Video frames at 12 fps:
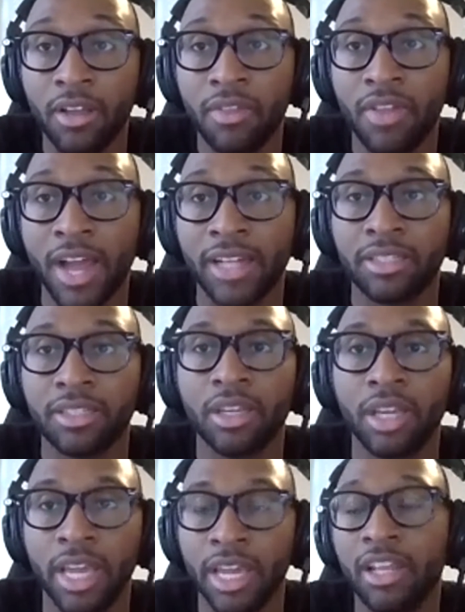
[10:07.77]
that's
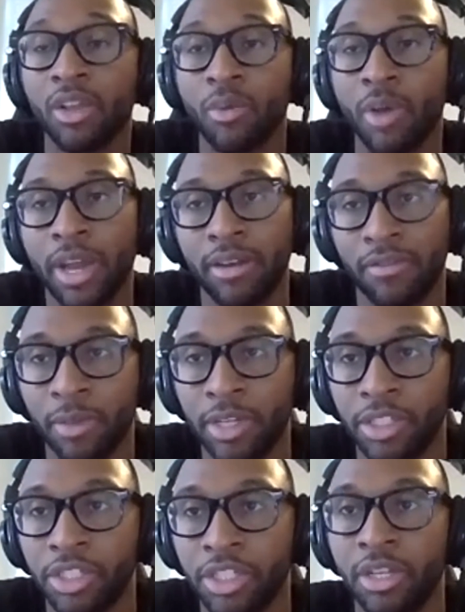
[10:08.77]
getting the right
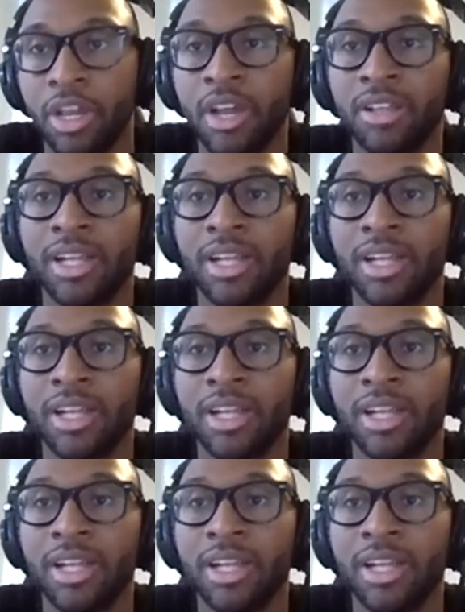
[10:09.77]
information,